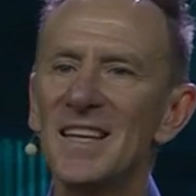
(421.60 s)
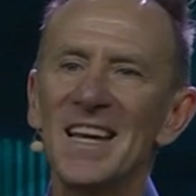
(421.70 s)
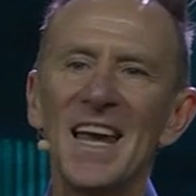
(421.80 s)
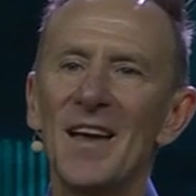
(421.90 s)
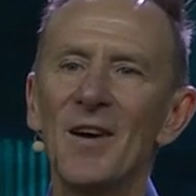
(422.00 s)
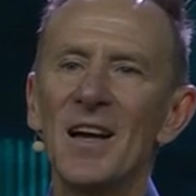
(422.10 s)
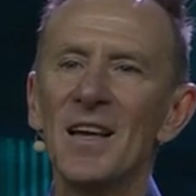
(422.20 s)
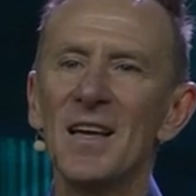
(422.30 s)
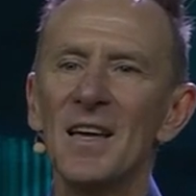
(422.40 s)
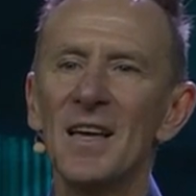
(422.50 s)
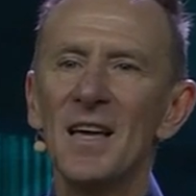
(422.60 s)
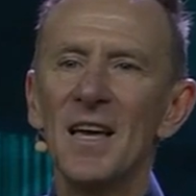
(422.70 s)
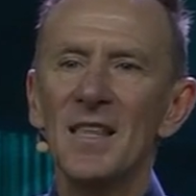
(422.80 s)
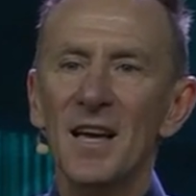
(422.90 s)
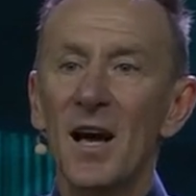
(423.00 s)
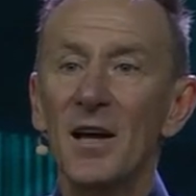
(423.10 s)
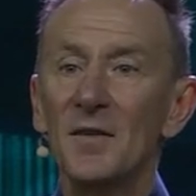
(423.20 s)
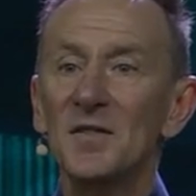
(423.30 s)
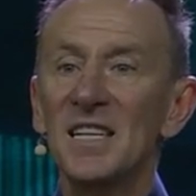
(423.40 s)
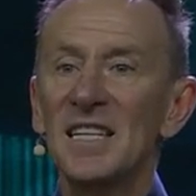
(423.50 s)
than ever, the kind
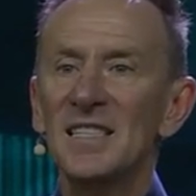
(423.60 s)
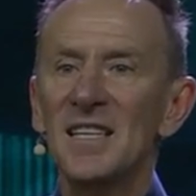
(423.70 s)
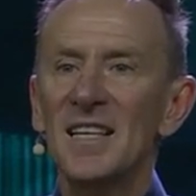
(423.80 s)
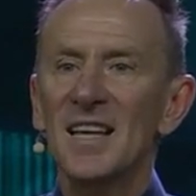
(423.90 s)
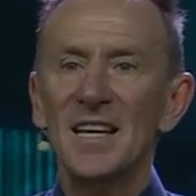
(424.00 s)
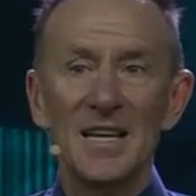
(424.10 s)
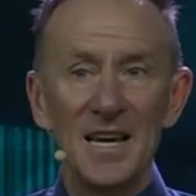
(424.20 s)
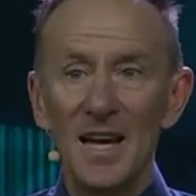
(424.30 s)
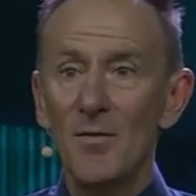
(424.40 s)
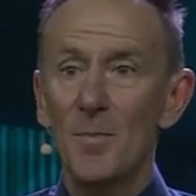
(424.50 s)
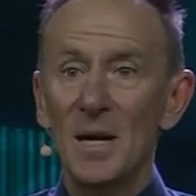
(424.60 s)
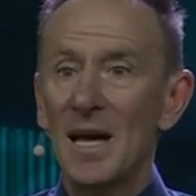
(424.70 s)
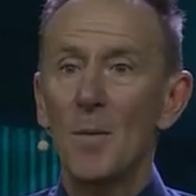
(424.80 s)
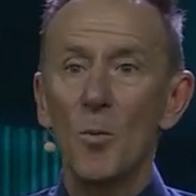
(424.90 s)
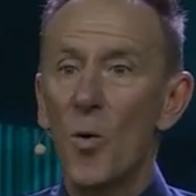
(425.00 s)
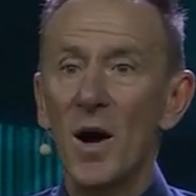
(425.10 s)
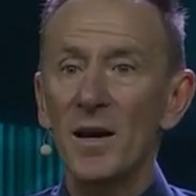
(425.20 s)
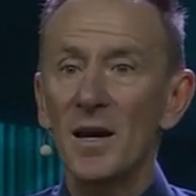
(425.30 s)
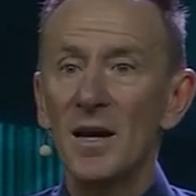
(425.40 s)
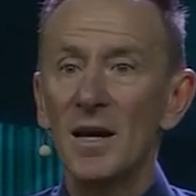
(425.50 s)
of sex that can never become
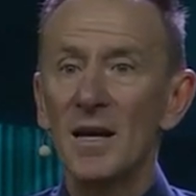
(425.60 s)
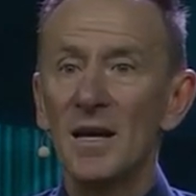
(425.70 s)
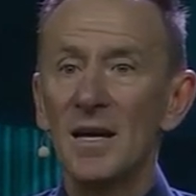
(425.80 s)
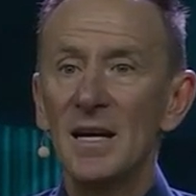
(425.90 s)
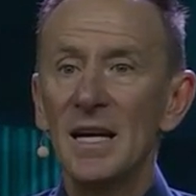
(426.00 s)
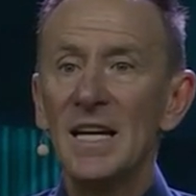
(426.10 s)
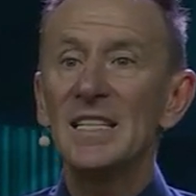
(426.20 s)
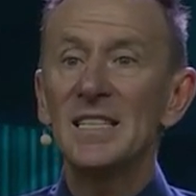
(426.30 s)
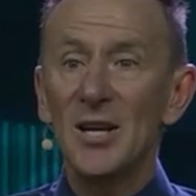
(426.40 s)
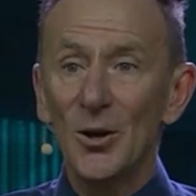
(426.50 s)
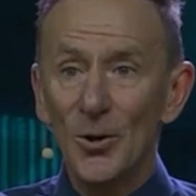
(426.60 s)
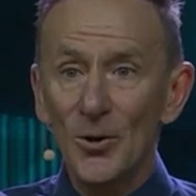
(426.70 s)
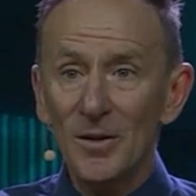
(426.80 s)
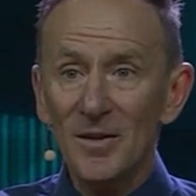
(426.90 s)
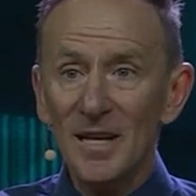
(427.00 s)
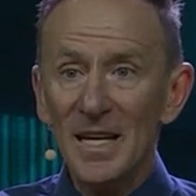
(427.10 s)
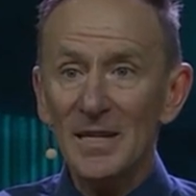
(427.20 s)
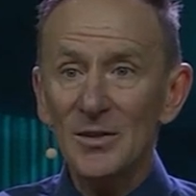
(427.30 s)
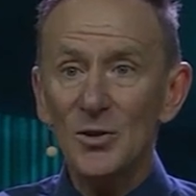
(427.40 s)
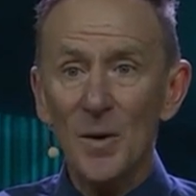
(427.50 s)
one. Is the good
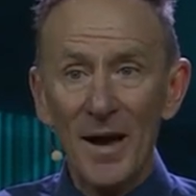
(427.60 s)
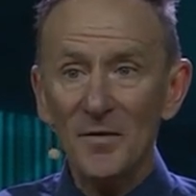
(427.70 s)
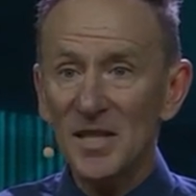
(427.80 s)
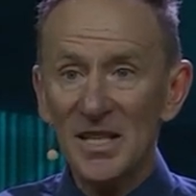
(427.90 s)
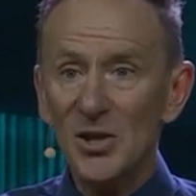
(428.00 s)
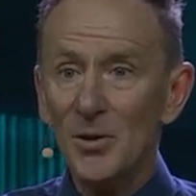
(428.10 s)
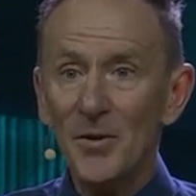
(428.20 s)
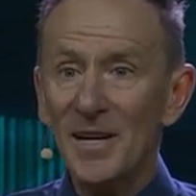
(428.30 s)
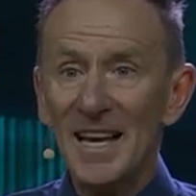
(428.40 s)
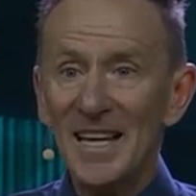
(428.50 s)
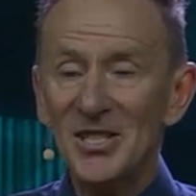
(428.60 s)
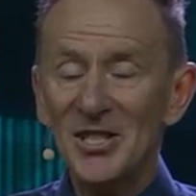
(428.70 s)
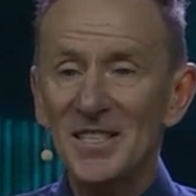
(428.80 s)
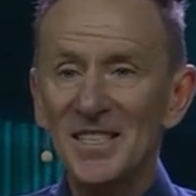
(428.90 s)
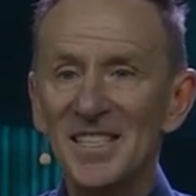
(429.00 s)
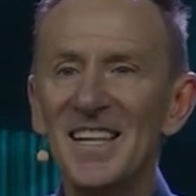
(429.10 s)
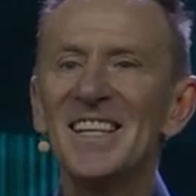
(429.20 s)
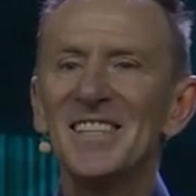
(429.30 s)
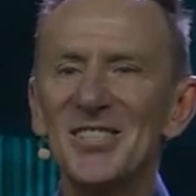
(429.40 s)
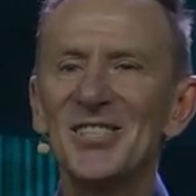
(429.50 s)
thing to have sexual relations?
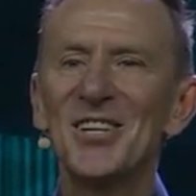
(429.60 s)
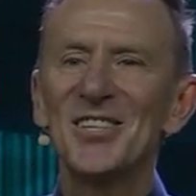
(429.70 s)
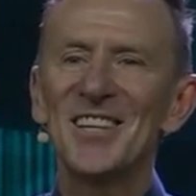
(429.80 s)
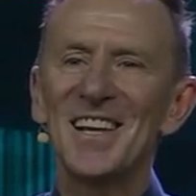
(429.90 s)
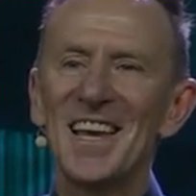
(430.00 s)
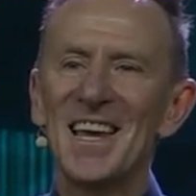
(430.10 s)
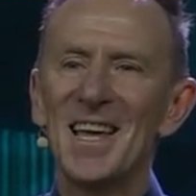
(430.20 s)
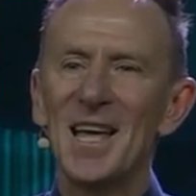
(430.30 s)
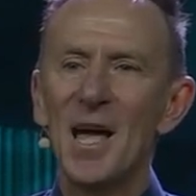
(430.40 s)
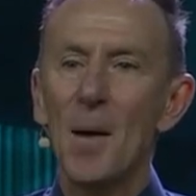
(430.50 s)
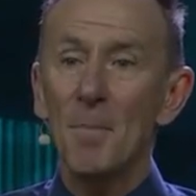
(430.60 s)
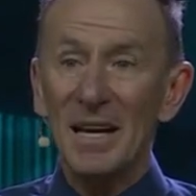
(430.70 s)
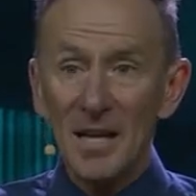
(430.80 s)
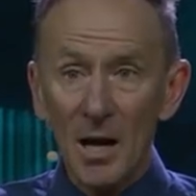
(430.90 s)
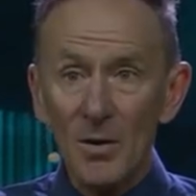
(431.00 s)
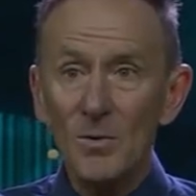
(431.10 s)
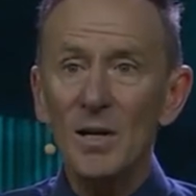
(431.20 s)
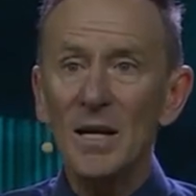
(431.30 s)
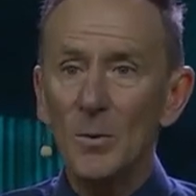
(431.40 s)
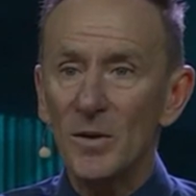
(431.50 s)
Certainly, but
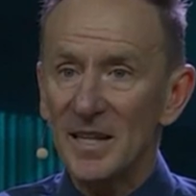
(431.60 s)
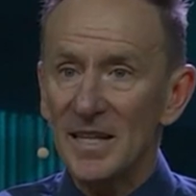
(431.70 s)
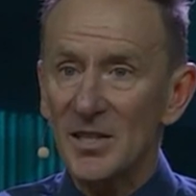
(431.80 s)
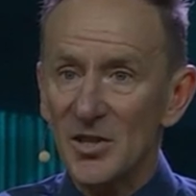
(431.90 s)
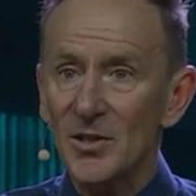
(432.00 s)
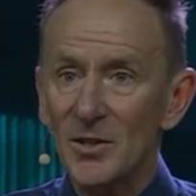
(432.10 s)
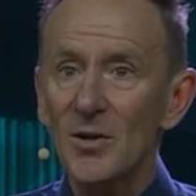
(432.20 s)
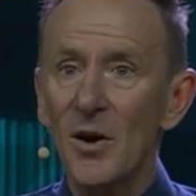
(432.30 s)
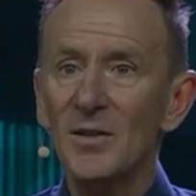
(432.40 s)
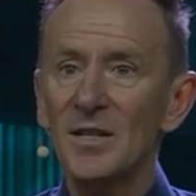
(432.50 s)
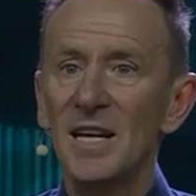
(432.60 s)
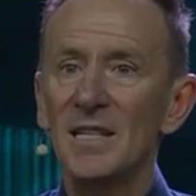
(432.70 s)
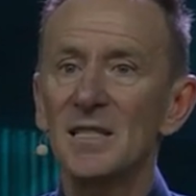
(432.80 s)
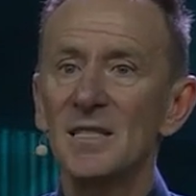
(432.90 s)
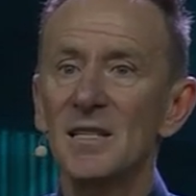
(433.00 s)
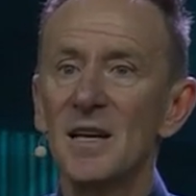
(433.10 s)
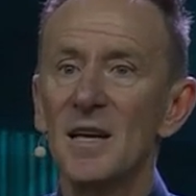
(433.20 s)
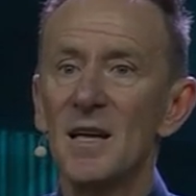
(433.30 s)
only within a certain context.